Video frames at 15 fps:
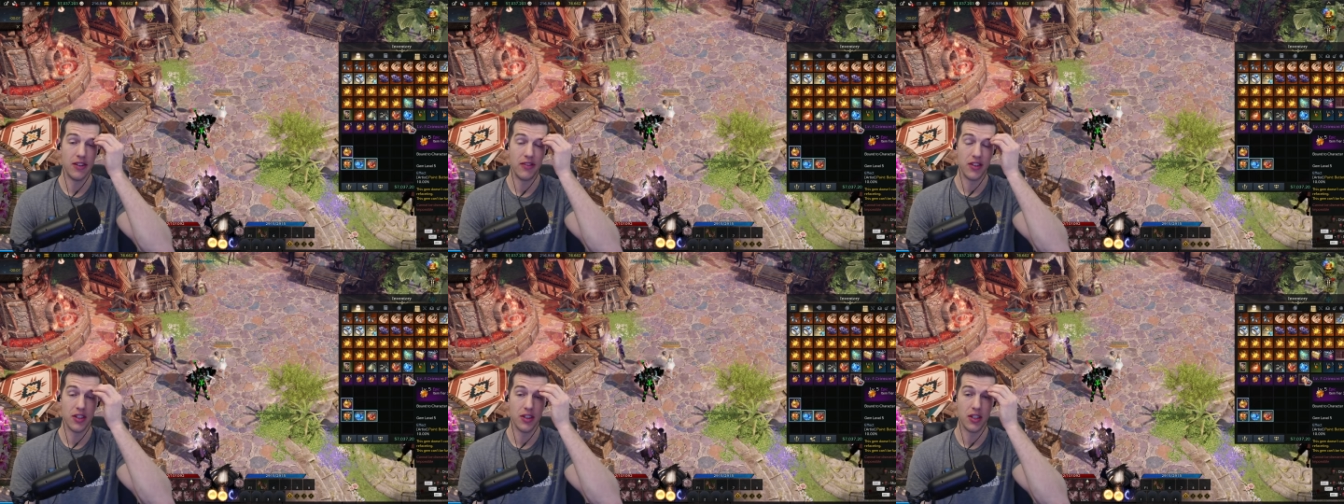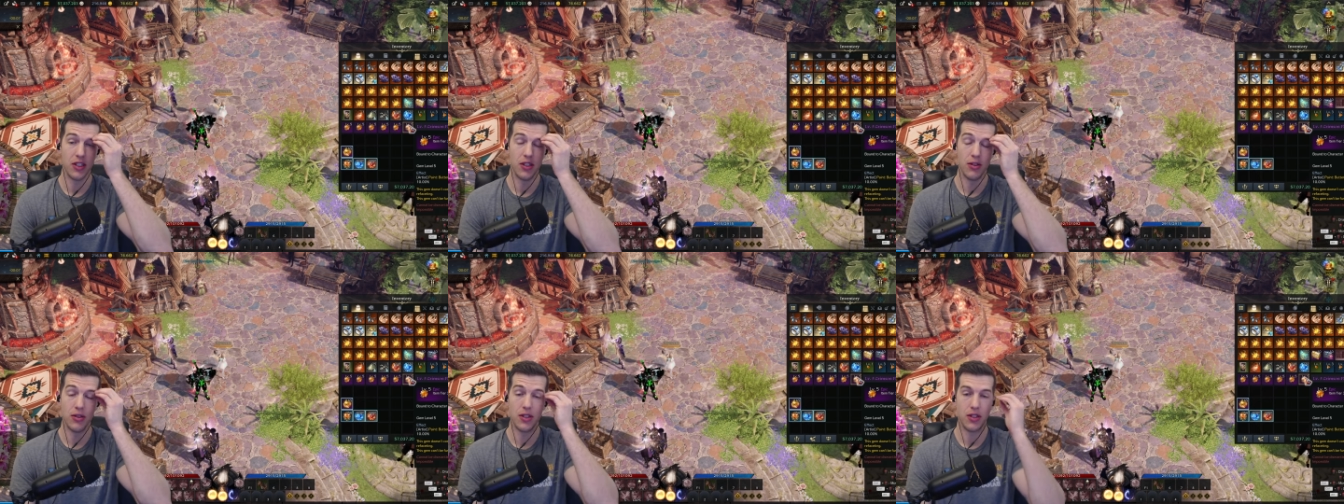if you're
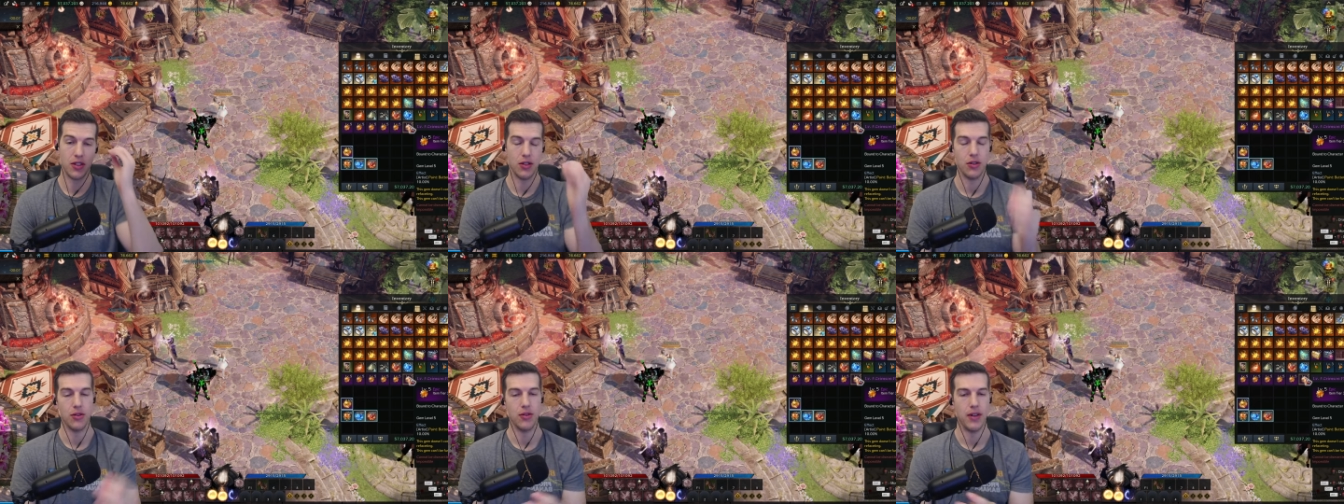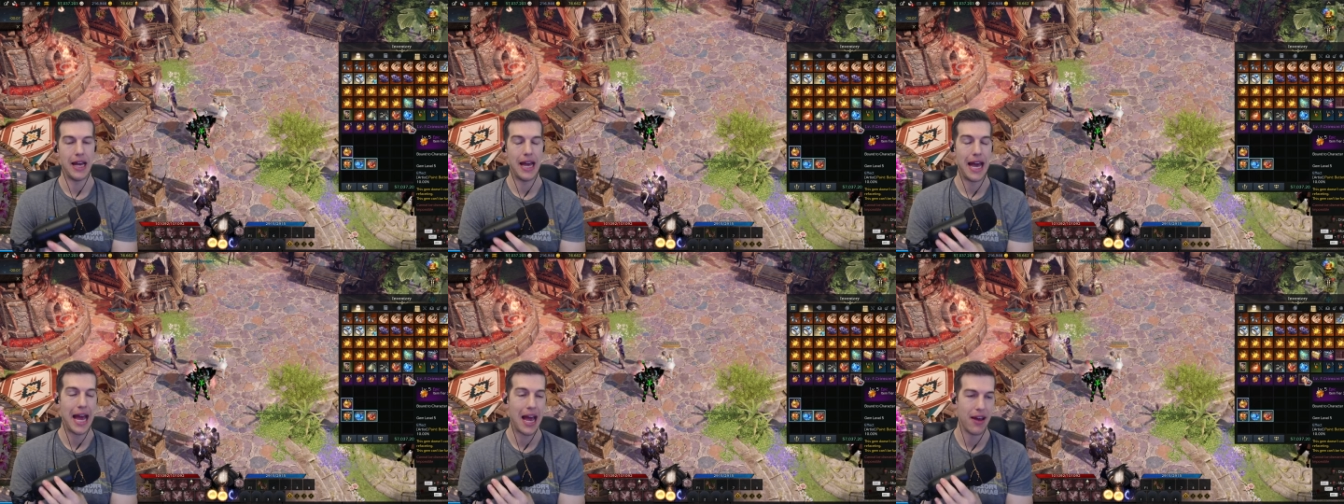used to
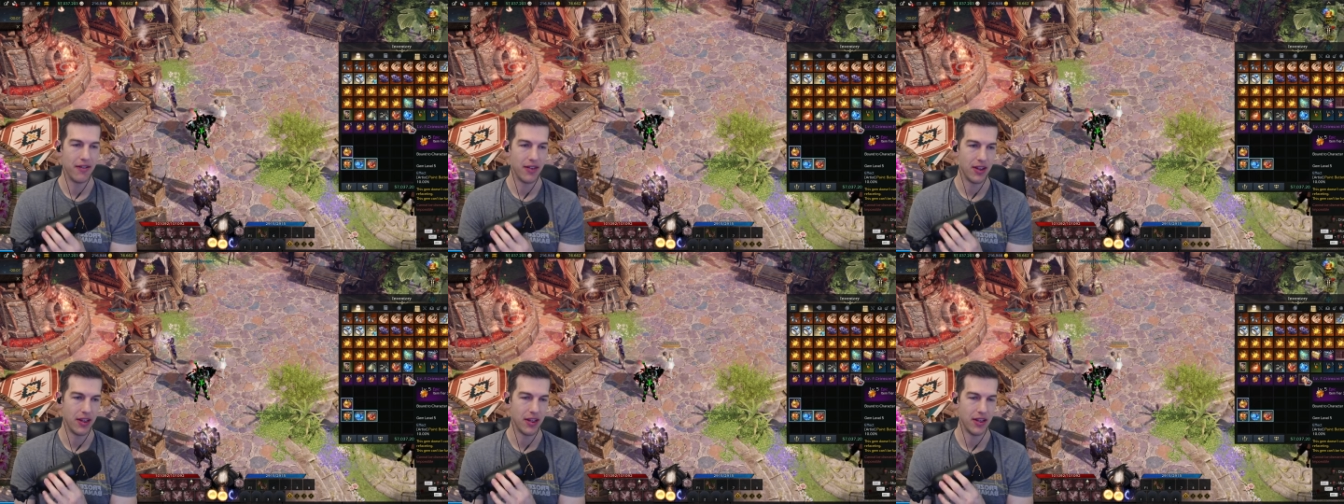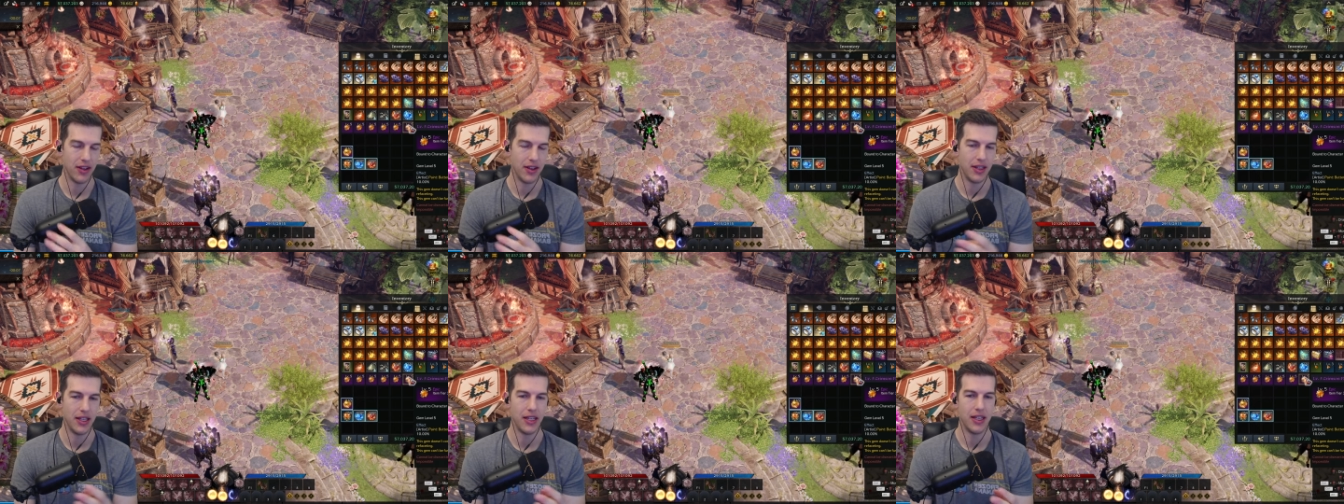
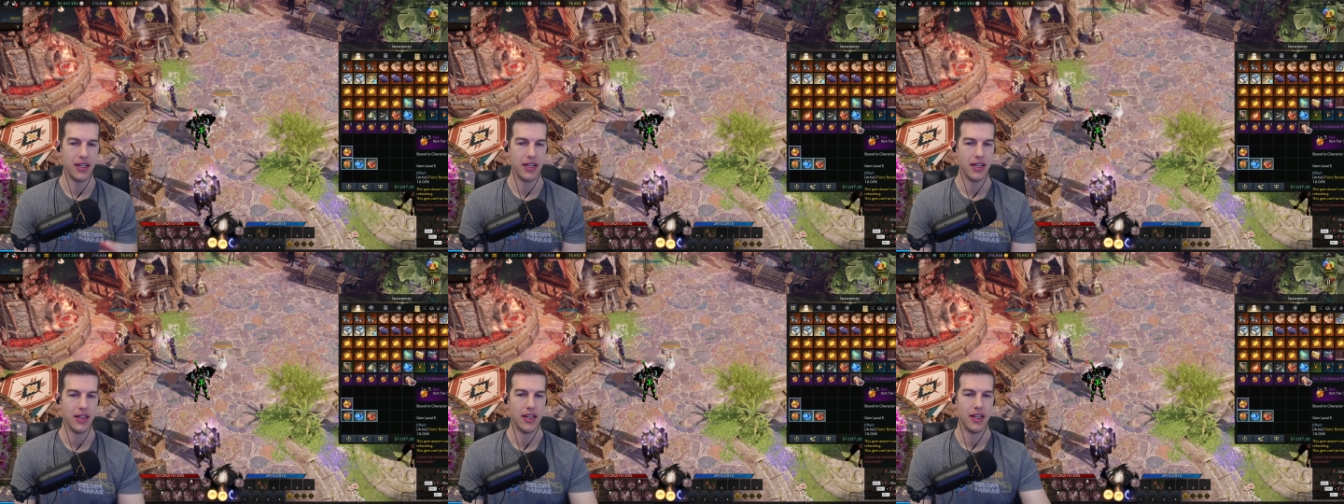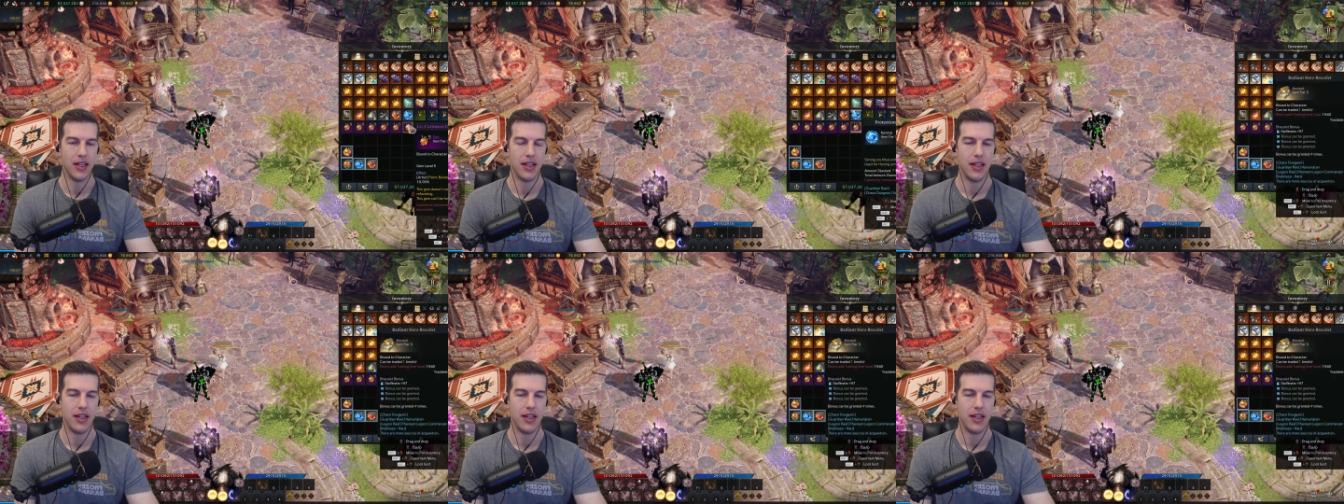having the